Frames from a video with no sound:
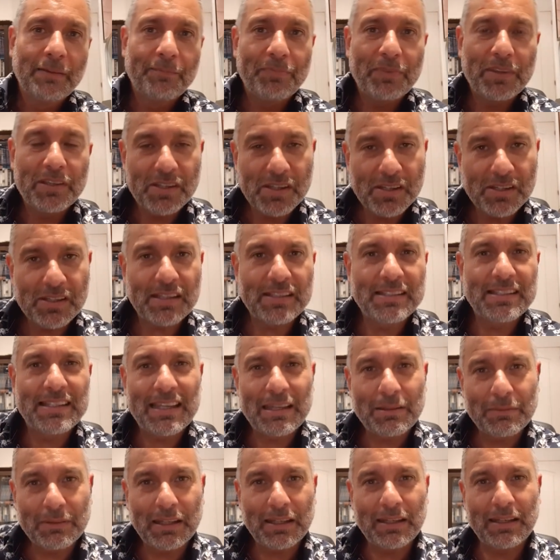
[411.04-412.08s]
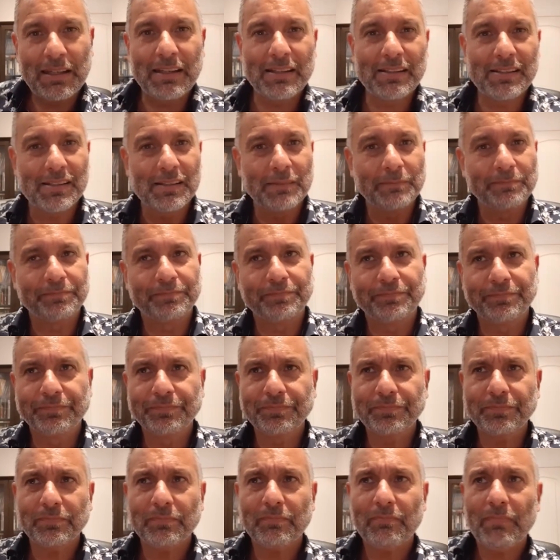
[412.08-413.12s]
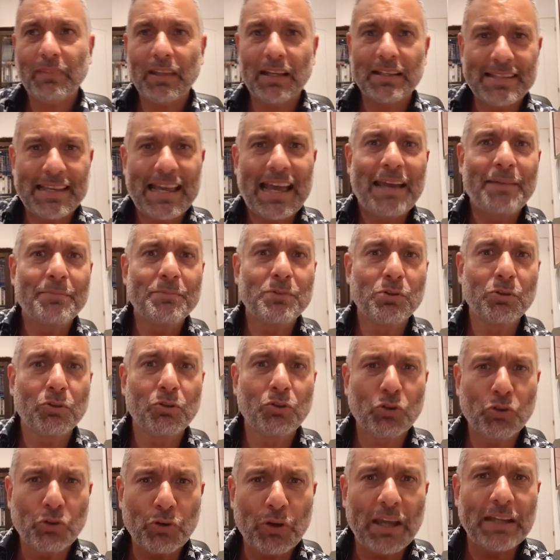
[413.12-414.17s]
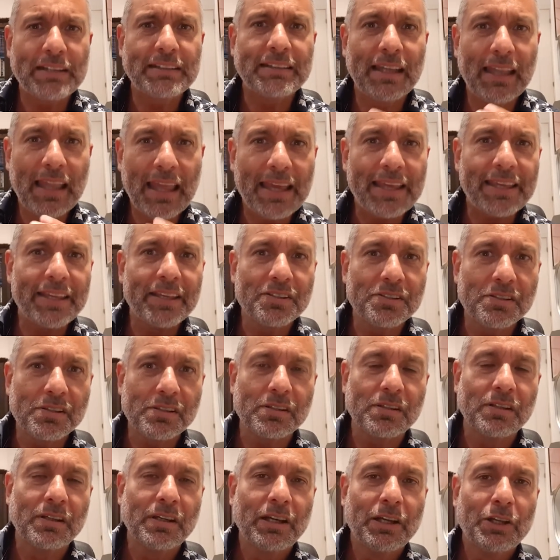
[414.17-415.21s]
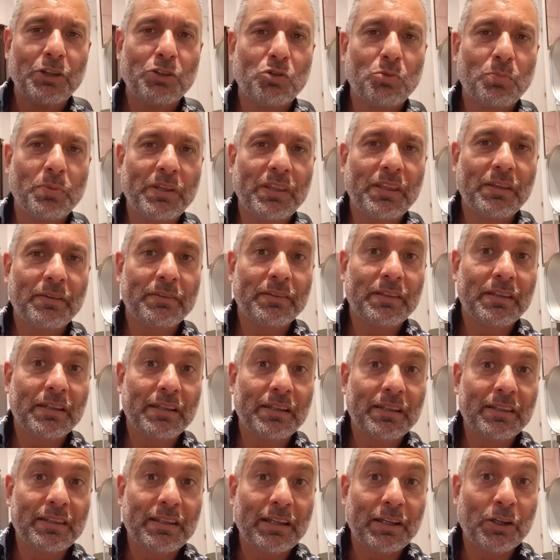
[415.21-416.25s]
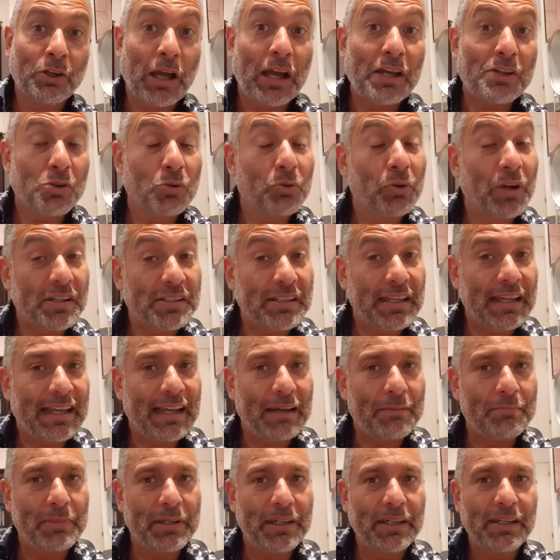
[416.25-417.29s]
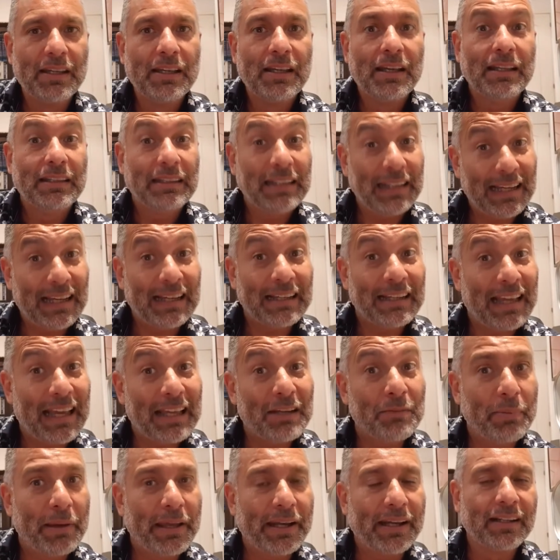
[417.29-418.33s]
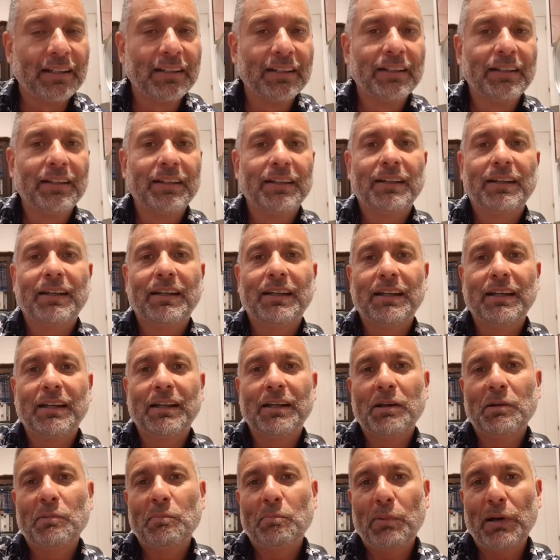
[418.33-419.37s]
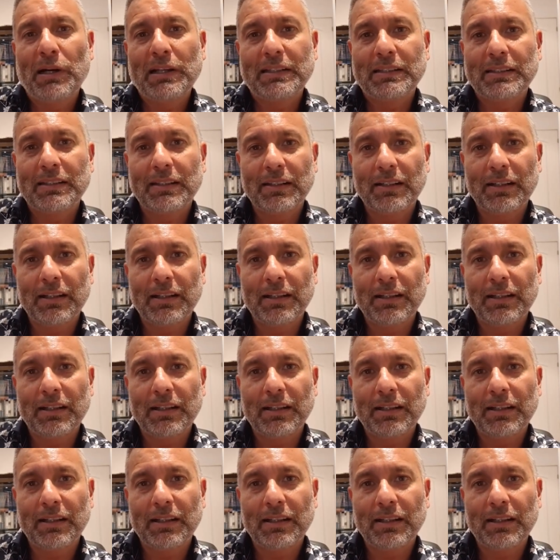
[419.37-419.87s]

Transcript: is this a team that needs time to create the layers to be the as good as they can be? They can get better, but